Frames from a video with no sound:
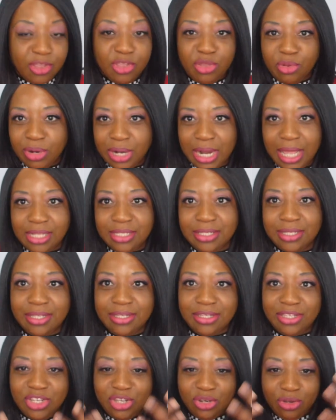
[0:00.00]
your
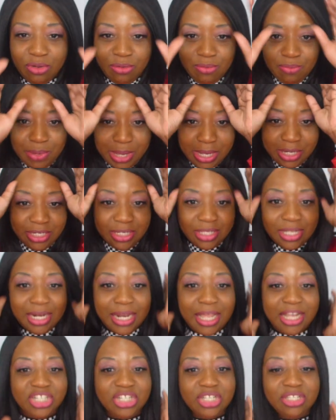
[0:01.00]
glasses you know but the
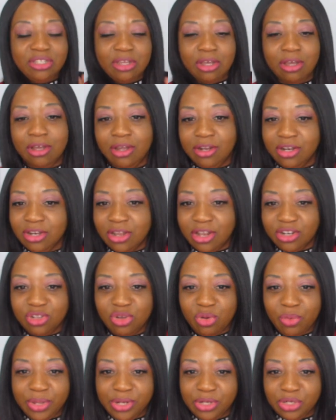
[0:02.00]
lashes are not
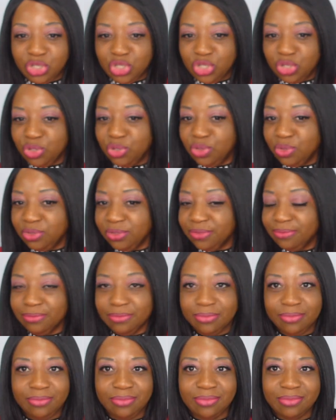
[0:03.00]
going to
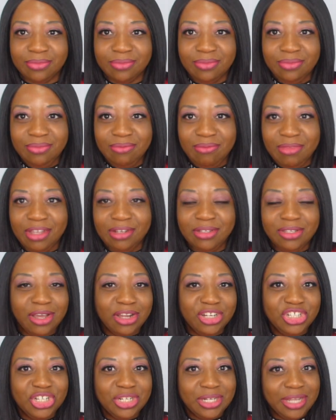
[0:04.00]

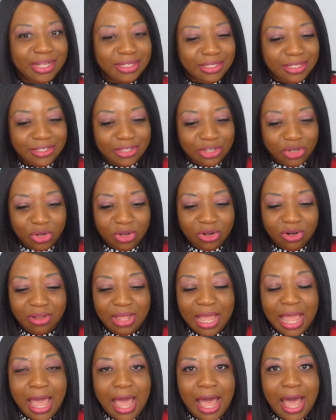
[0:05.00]
touch lenses at all.